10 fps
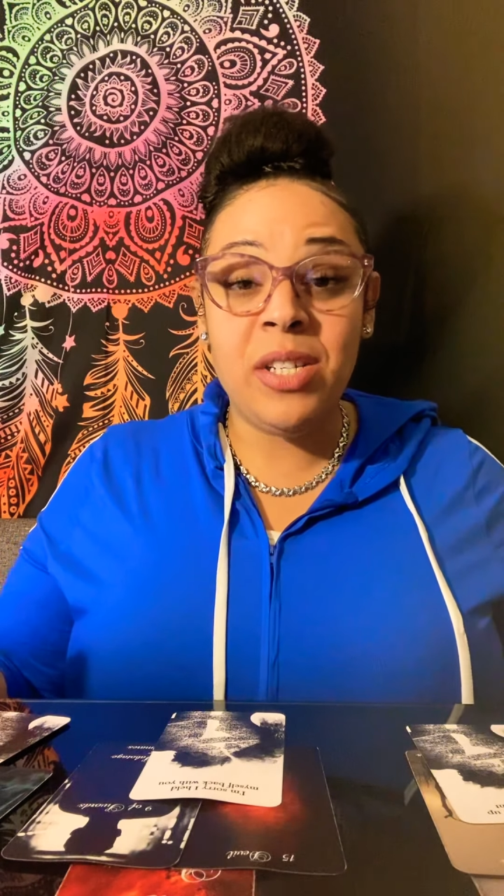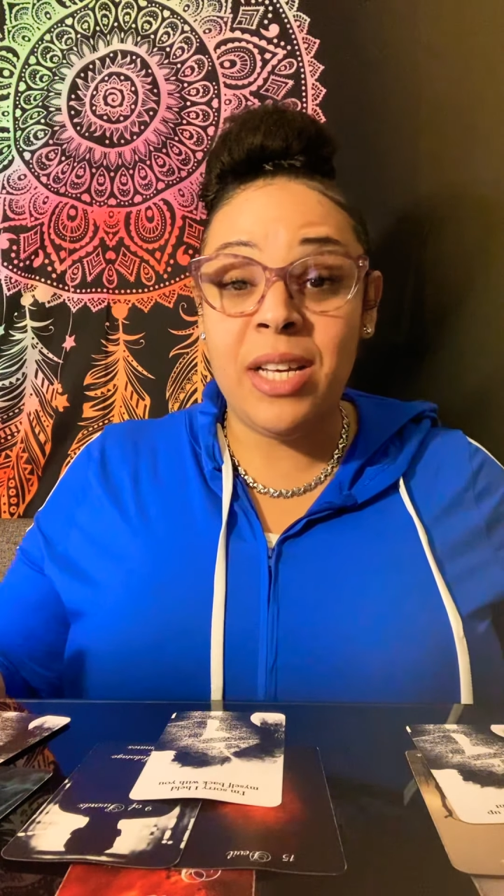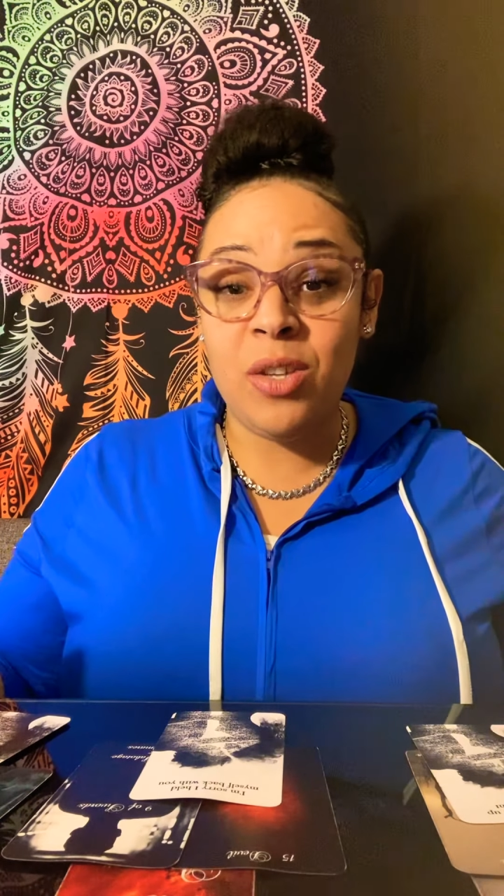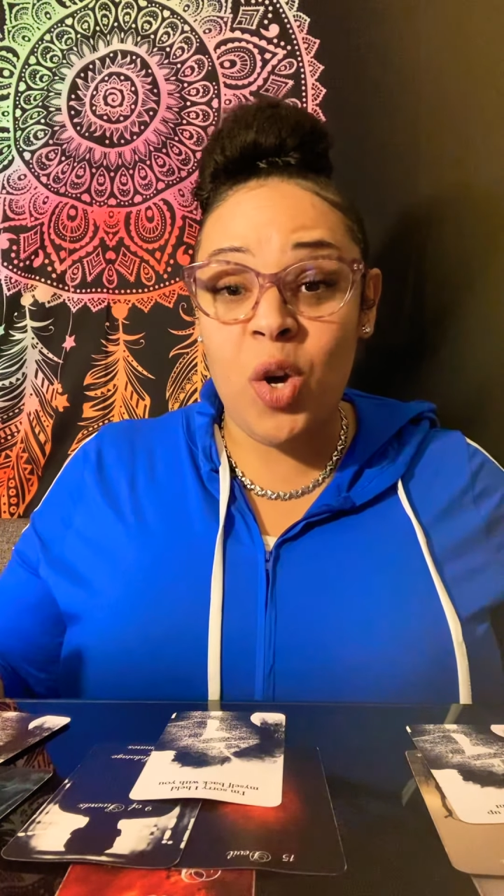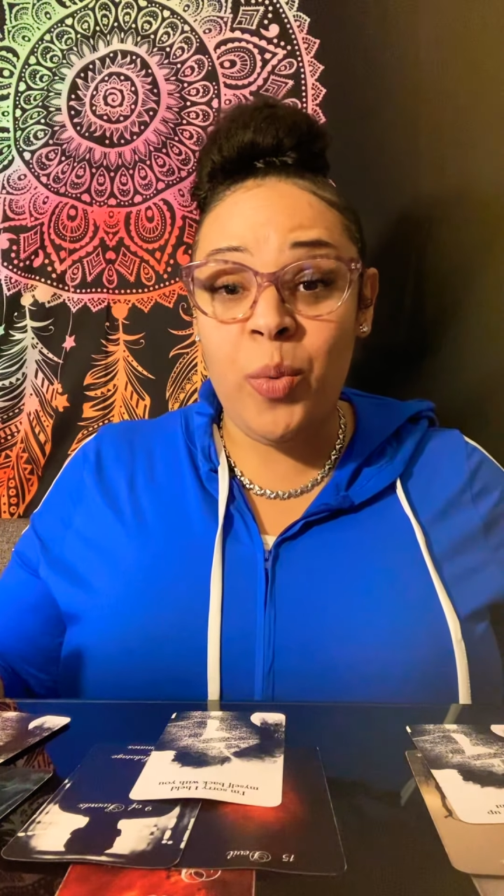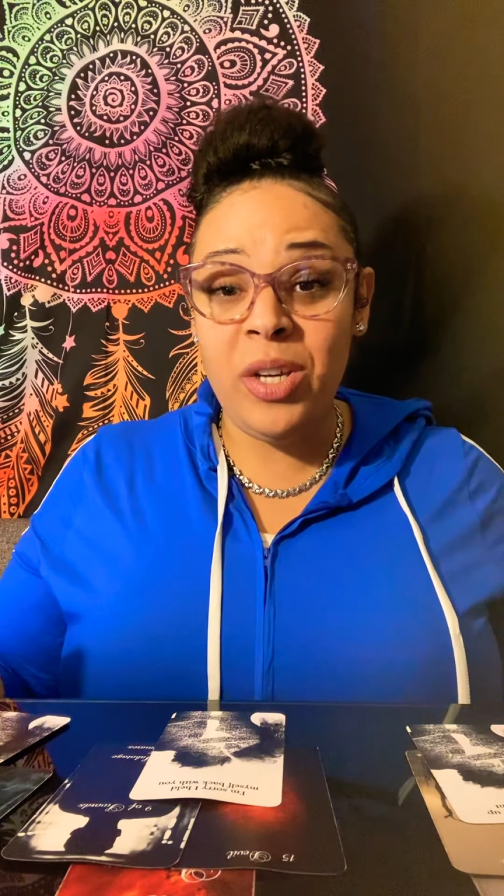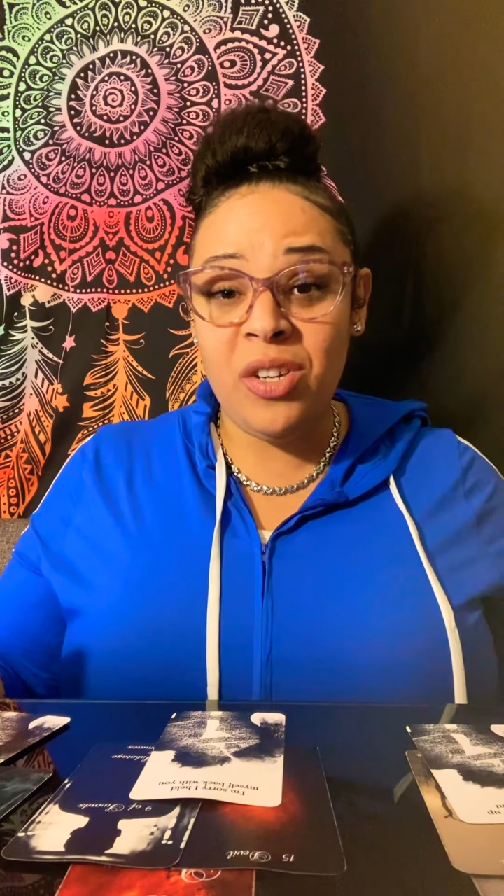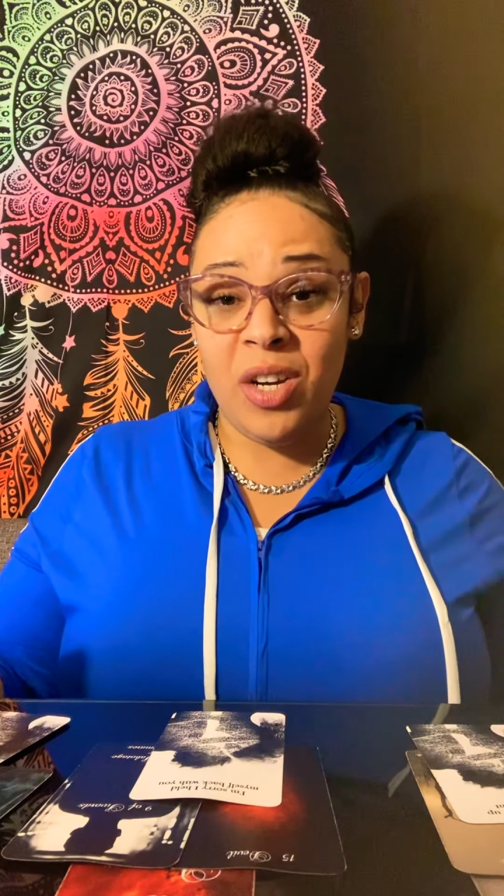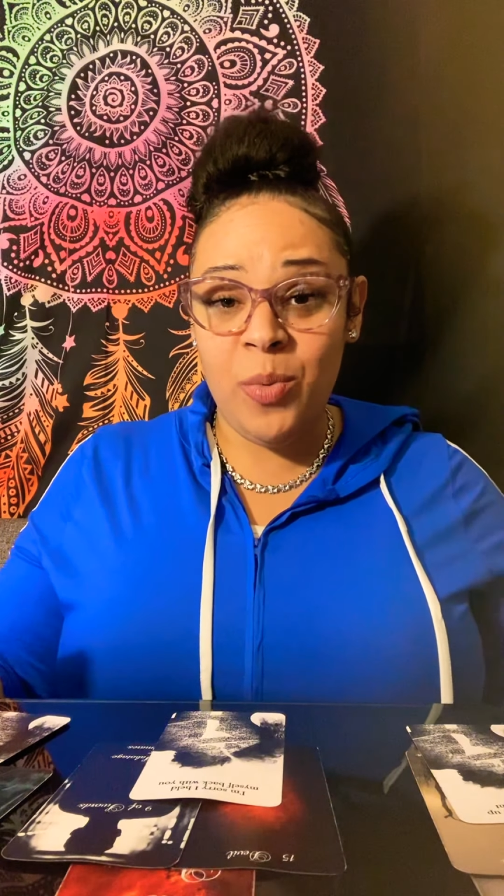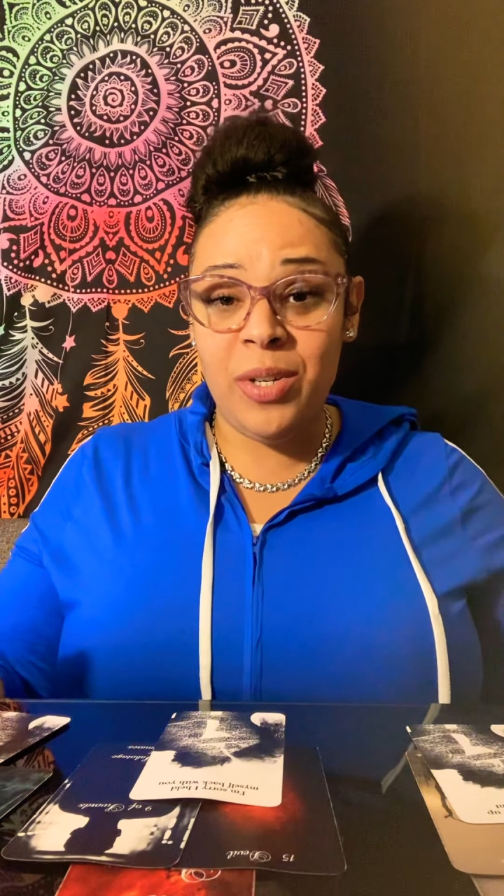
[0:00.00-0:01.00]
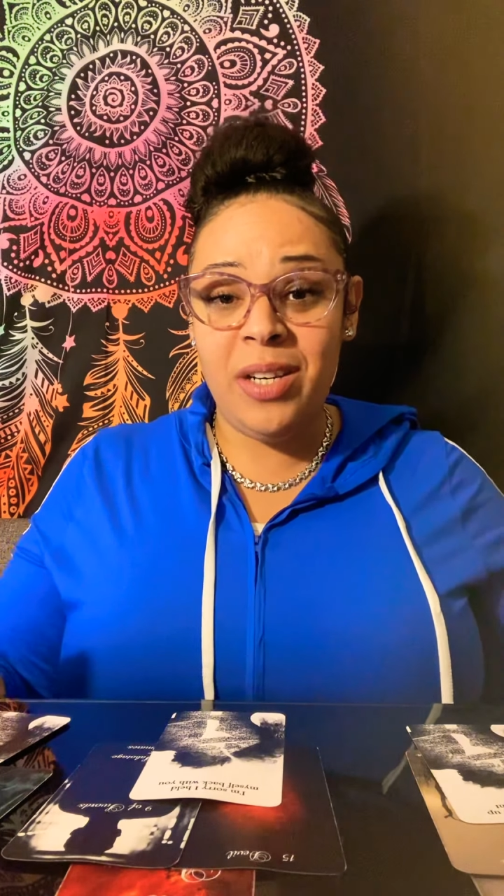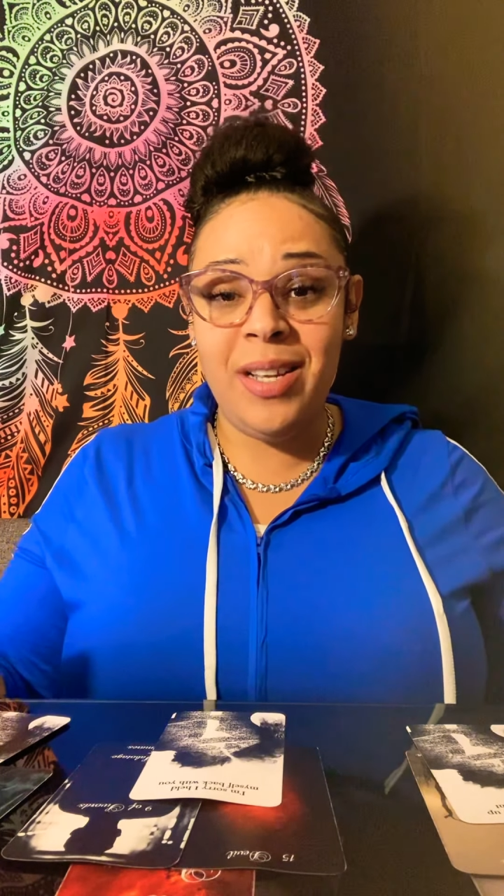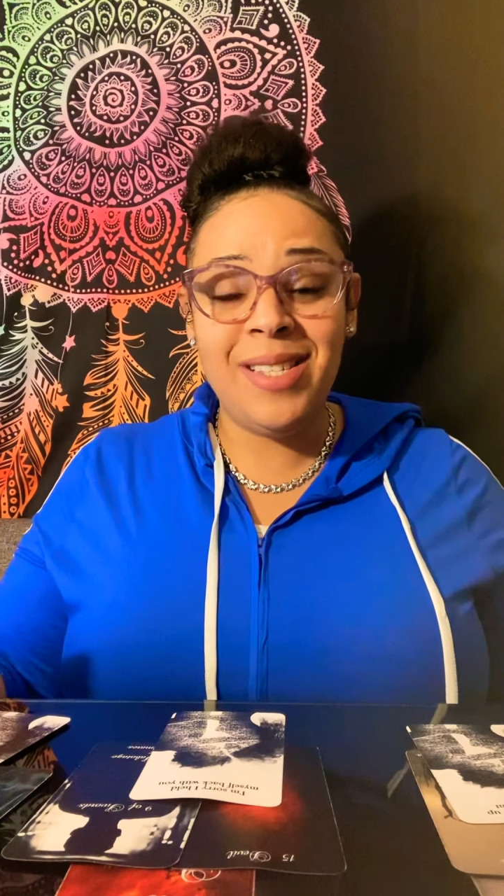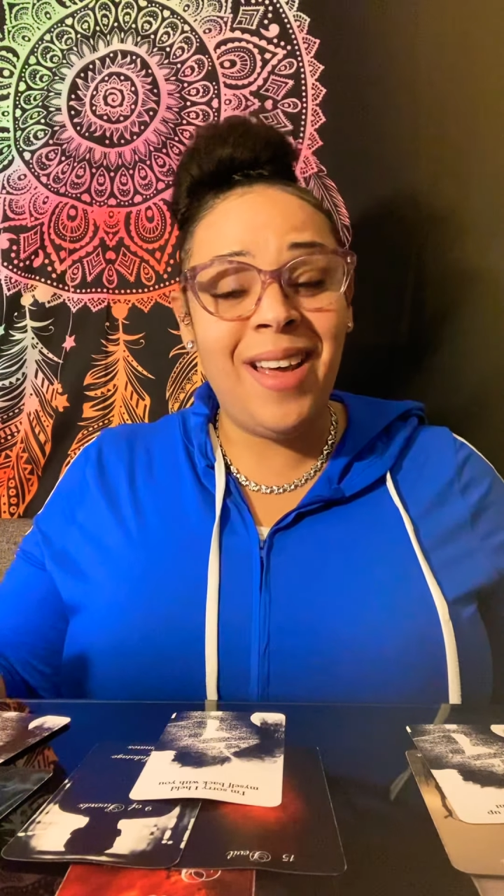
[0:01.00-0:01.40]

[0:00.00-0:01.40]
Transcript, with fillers: As always, y'all know what it is.